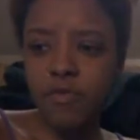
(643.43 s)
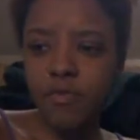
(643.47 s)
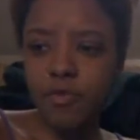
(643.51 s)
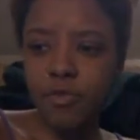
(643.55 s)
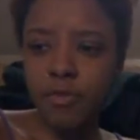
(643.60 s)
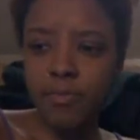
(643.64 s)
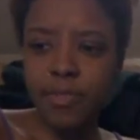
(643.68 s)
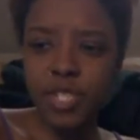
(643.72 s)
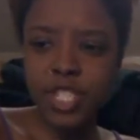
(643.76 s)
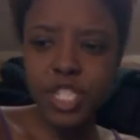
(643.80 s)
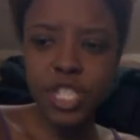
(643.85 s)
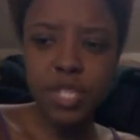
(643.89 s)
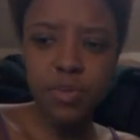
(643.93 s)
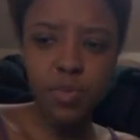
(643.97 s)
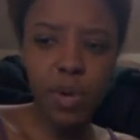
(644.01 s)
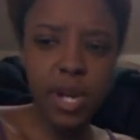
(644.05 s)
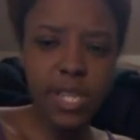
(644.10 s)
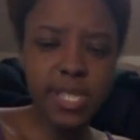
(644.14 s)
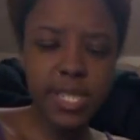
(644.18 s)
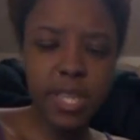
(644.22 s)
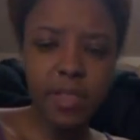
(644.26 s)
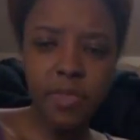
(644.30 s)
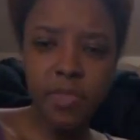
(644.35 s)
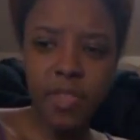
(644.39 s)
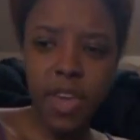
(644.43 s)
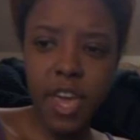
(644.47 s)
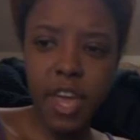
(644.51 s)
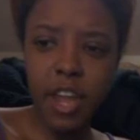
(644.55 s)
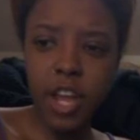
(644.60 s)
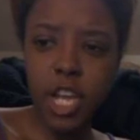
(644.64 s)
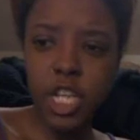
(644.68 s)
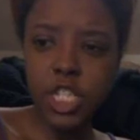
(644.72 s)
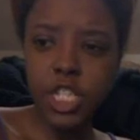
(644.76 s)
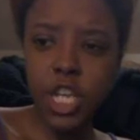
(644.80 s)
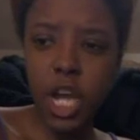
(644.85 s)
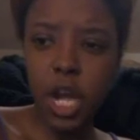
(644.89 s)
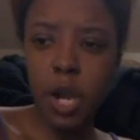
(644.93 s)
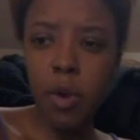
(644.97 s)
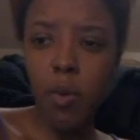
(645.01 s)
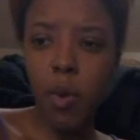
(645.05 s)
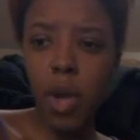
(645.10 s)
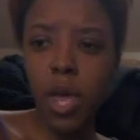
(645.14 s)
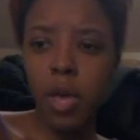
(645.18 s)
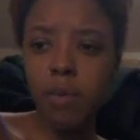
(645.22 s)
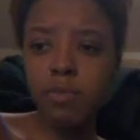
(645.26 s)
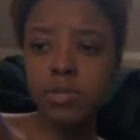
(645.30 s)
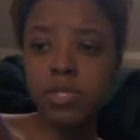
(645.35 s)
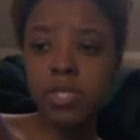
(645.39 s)
room and she wasn't there. And
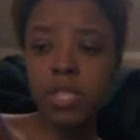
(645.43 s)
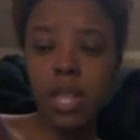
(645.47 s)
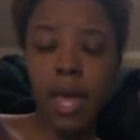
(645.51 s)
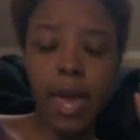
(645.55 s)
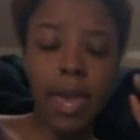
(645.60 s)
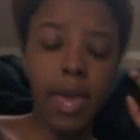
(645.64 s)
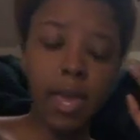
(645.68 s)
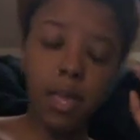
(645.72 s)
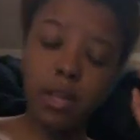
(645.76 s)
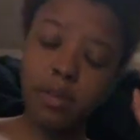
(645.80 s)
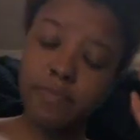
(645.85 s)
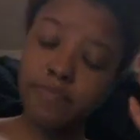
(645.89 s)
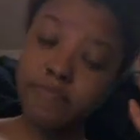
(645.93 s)
Jacquay was like,